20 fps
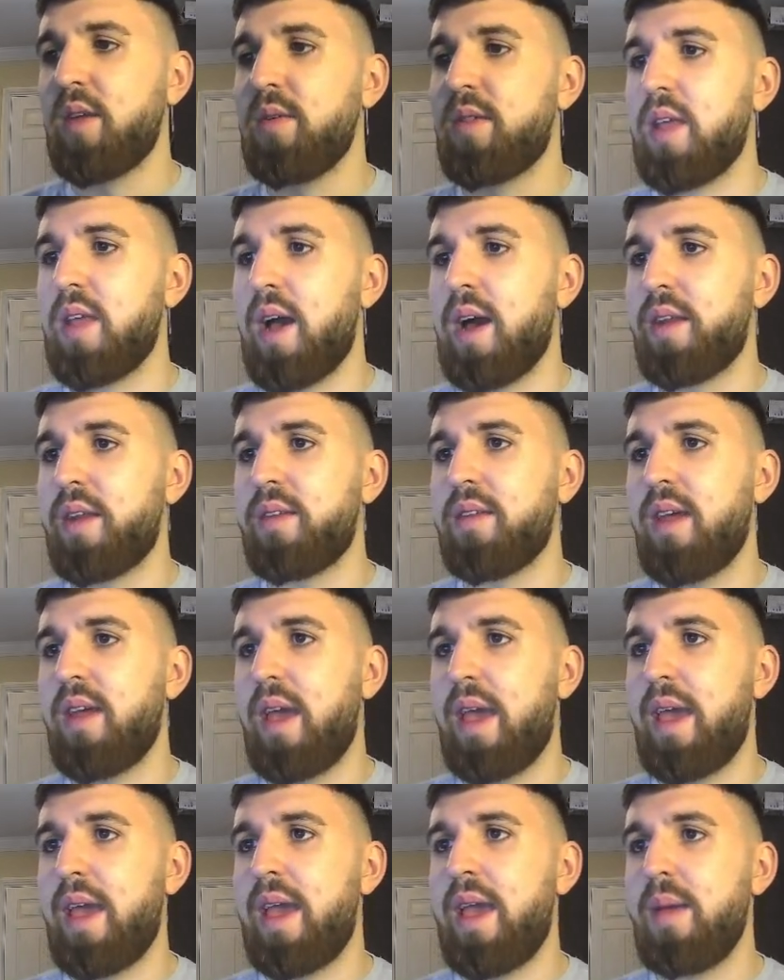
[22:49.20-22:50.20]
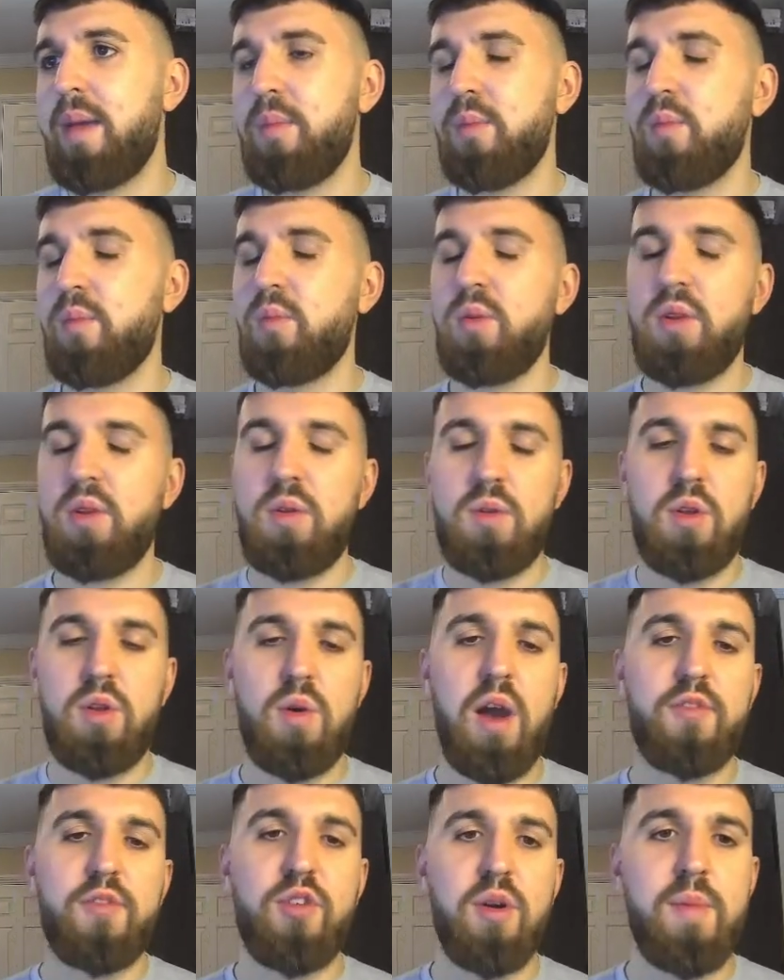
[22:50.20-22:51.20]
that. We do
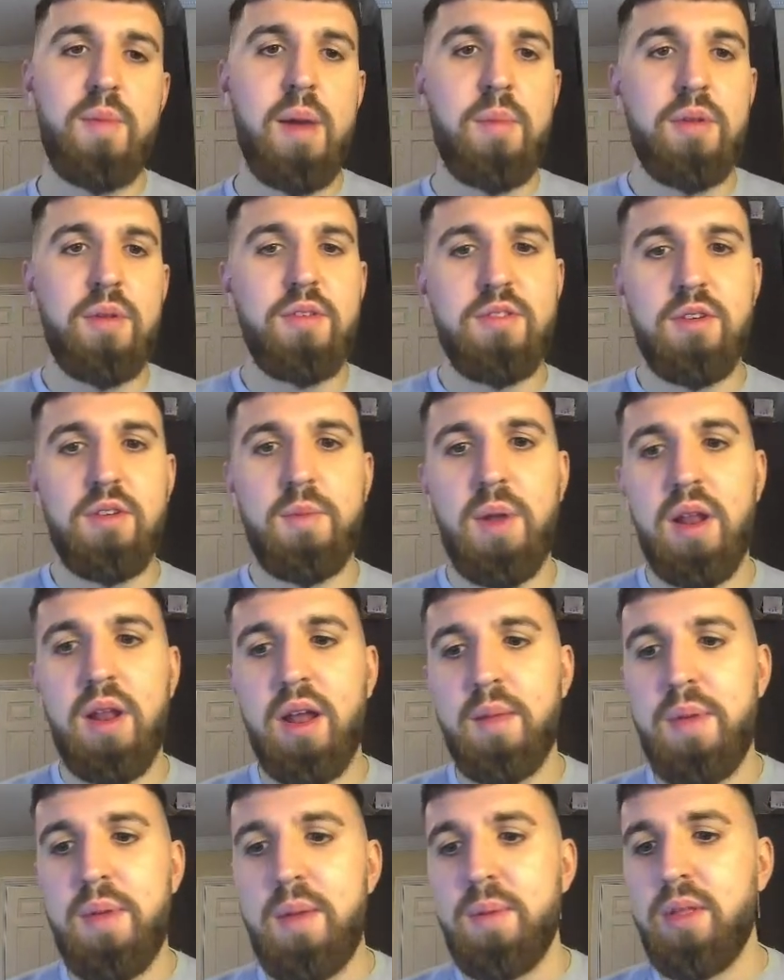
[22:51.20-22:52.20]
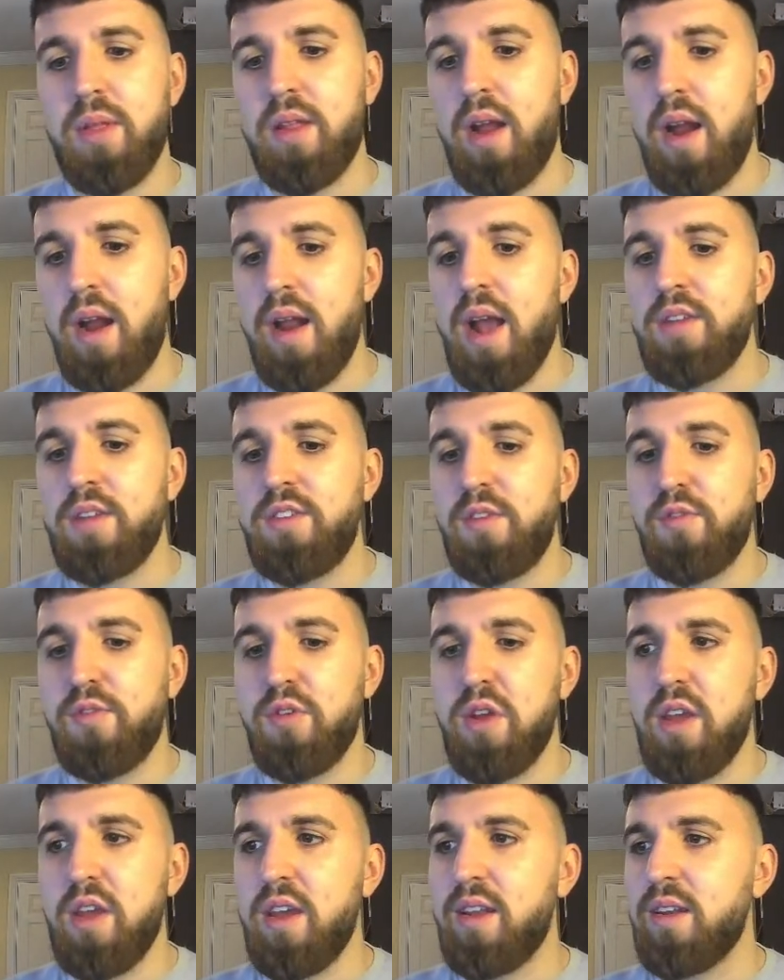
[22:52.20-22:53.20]
have to remember there's going to be a lot of people that aren't actually free
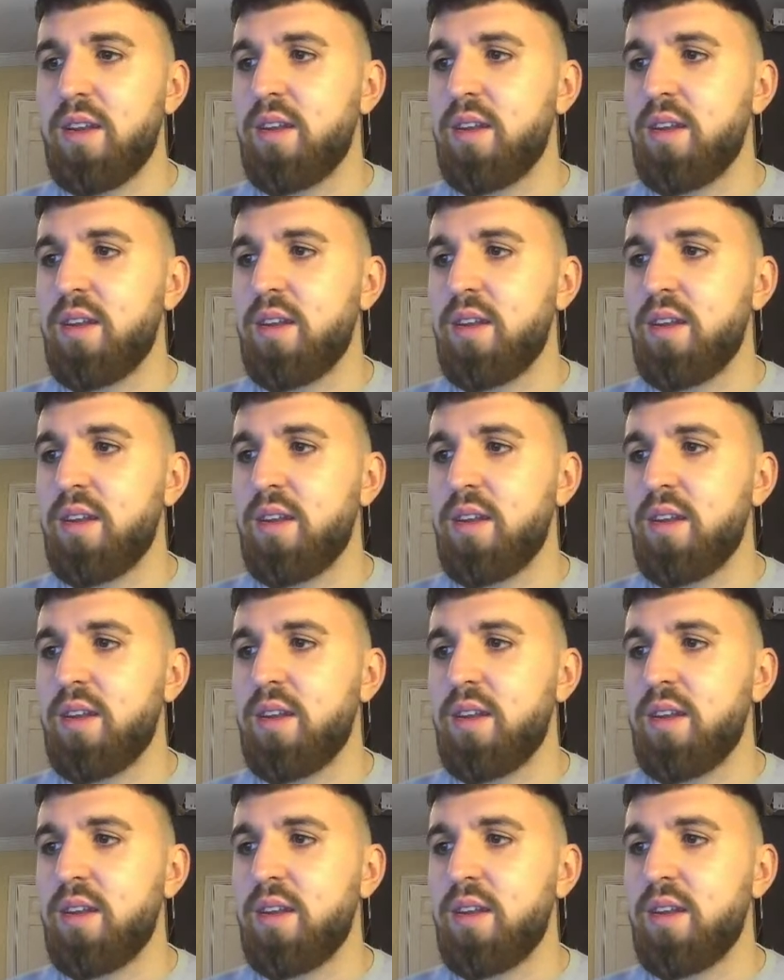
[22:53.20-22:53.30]
hitting,